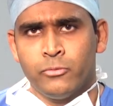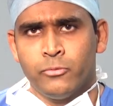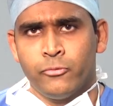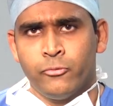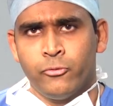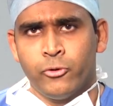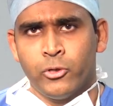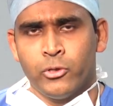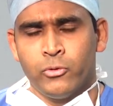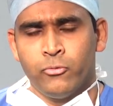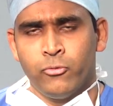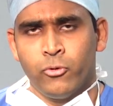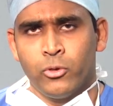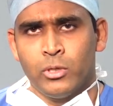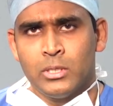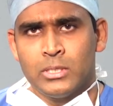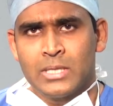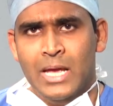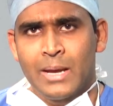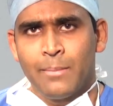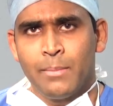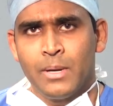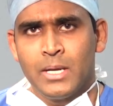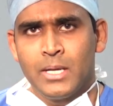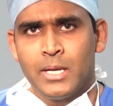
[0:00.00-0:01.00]
For the
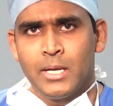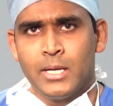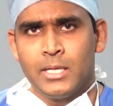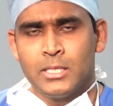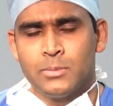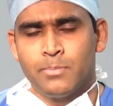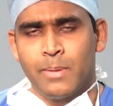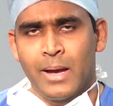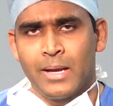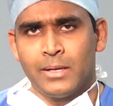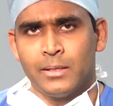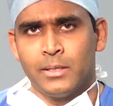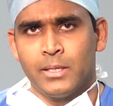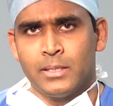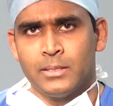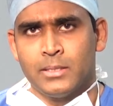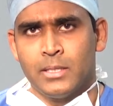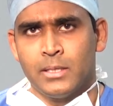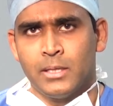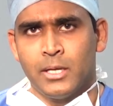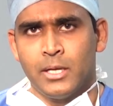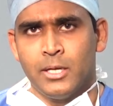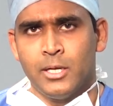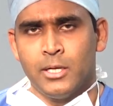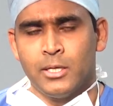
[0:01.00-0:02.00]
simultaneous pancreas
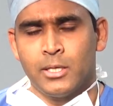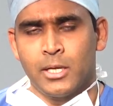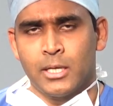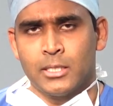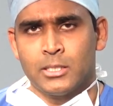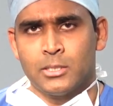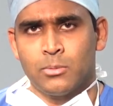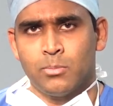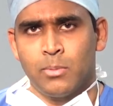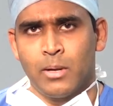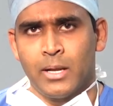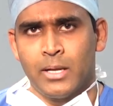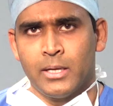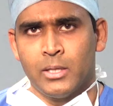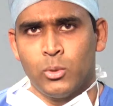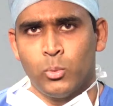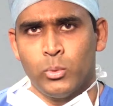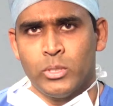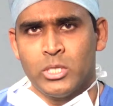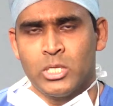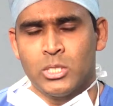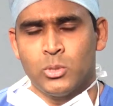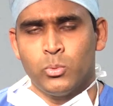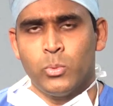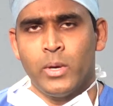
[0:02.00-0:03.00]
and kidney transplant,
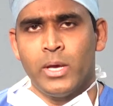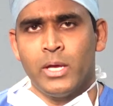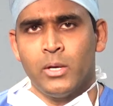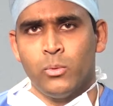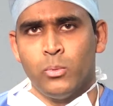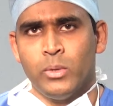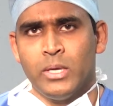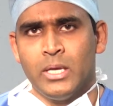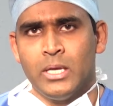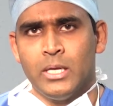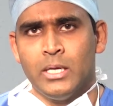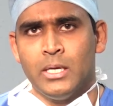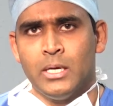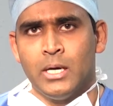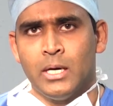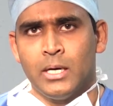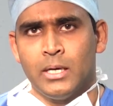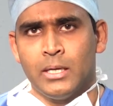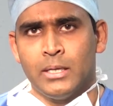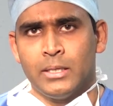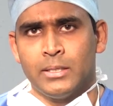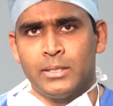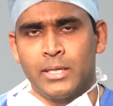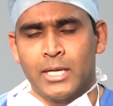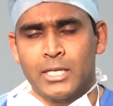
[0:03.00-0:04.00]
which is where we
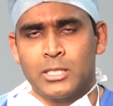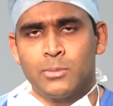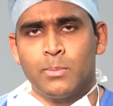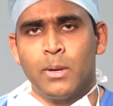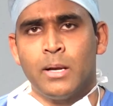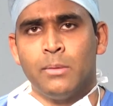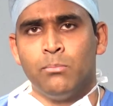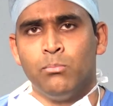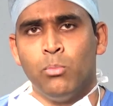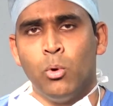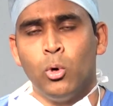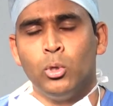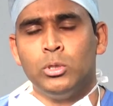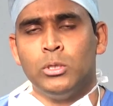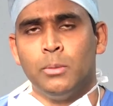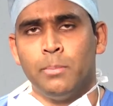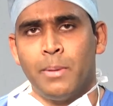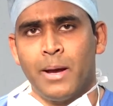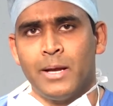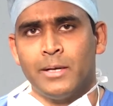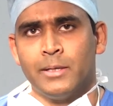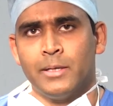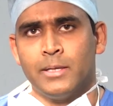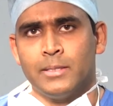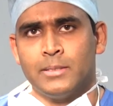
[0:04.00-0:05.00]
transplant both the
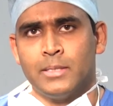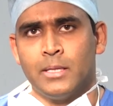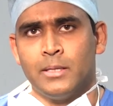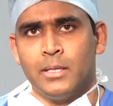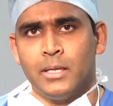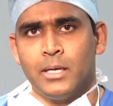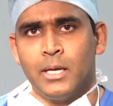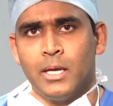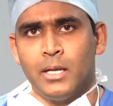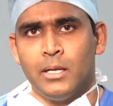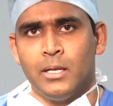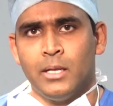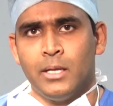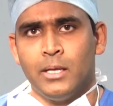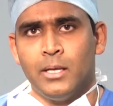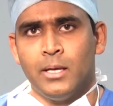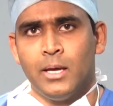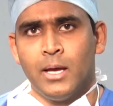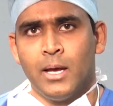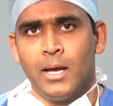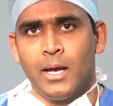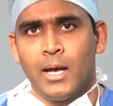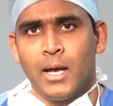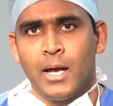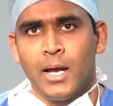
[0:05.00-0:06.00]
pancreas and the kidney,
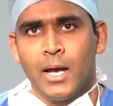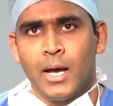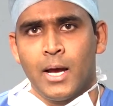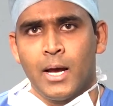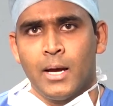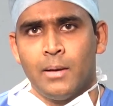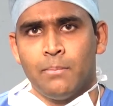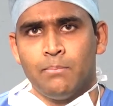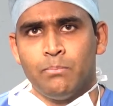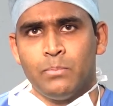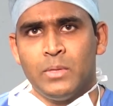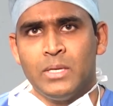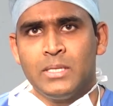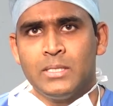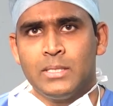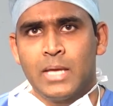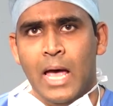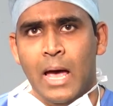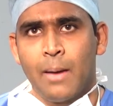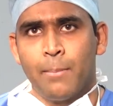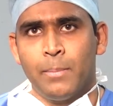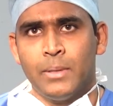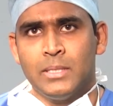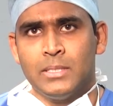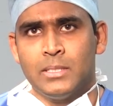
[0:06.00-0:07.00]
this
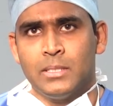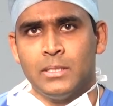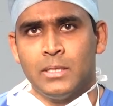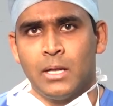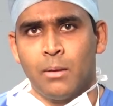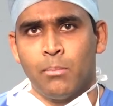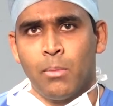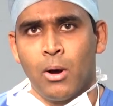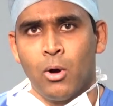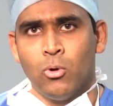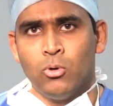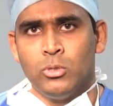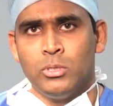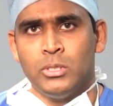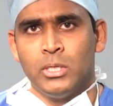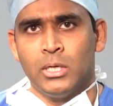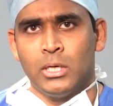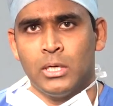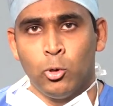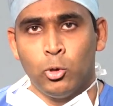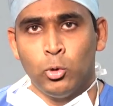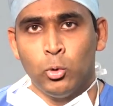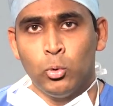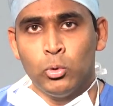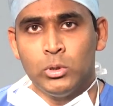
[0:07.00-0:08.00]
happens in
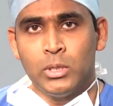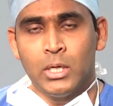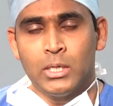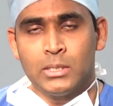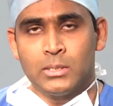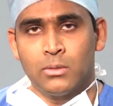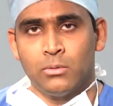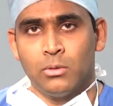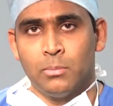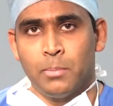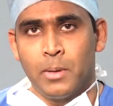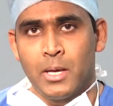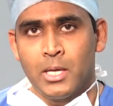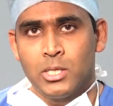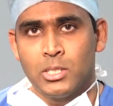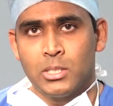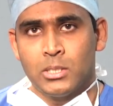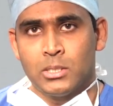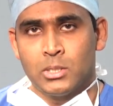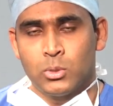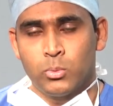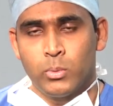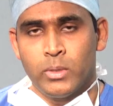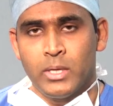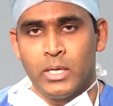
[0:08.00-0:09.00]
about two-thirds of the
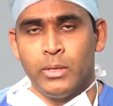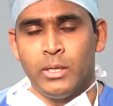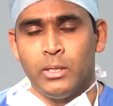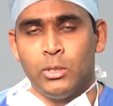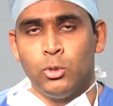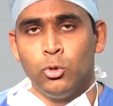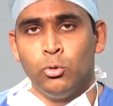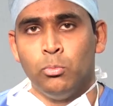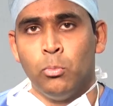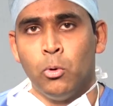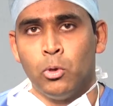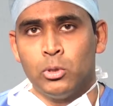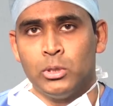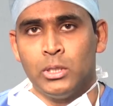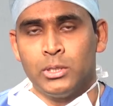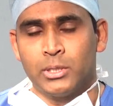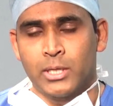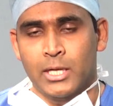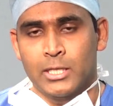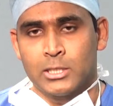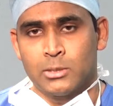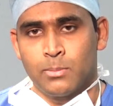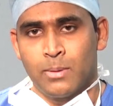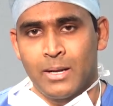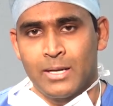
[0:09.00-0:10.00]
patients we do both the
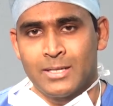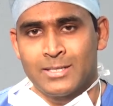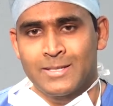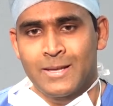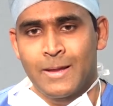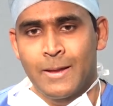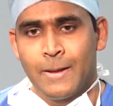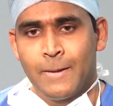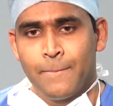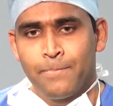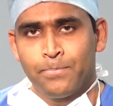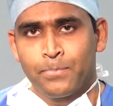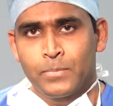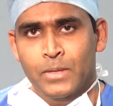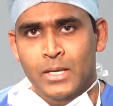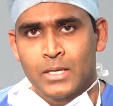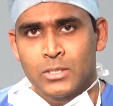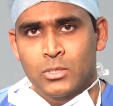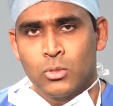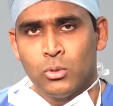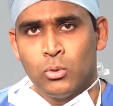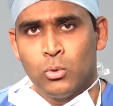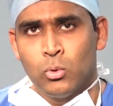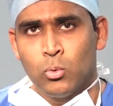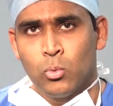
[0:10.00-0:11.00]
transplants.
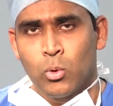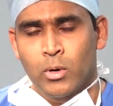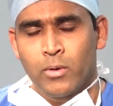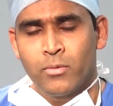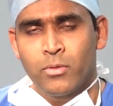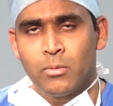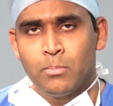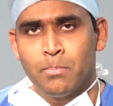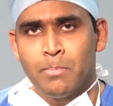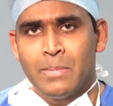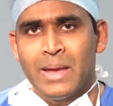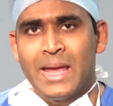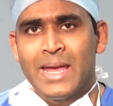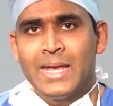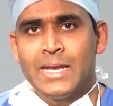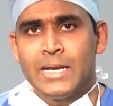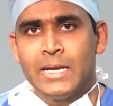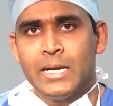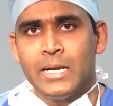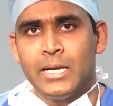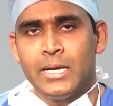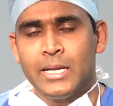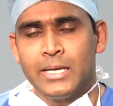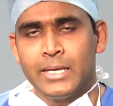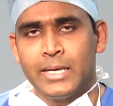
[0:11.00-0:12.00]
So one of the main
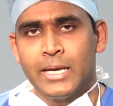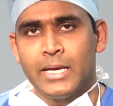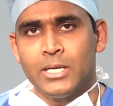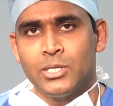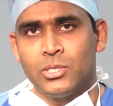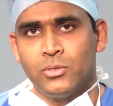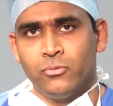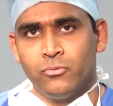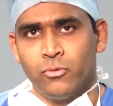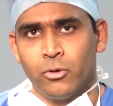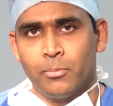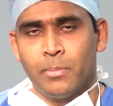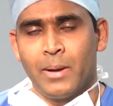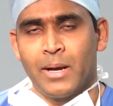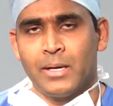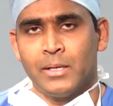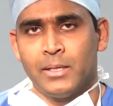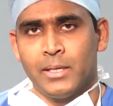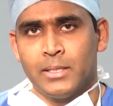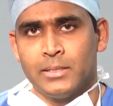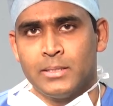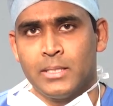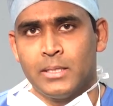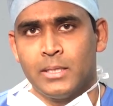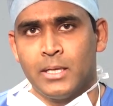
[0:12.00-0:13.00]
indications for
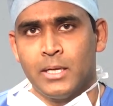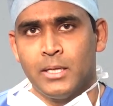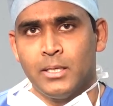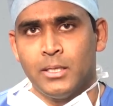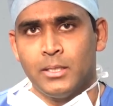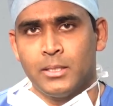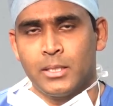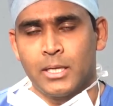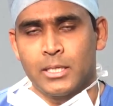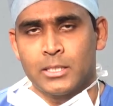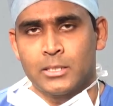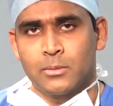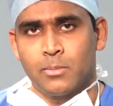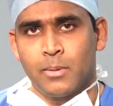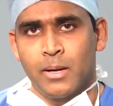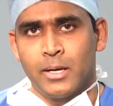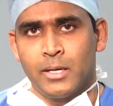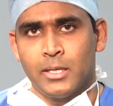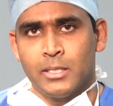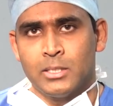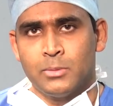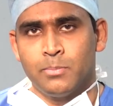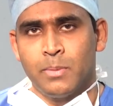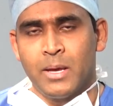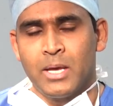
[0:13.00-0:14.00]
pancreas and kidney
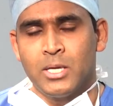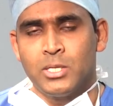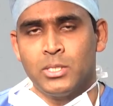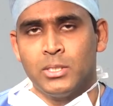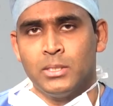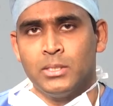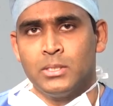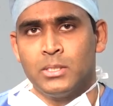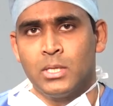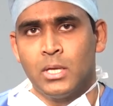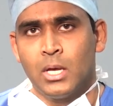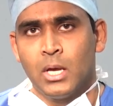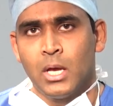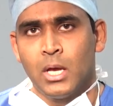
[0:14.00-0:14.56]
transplant is patients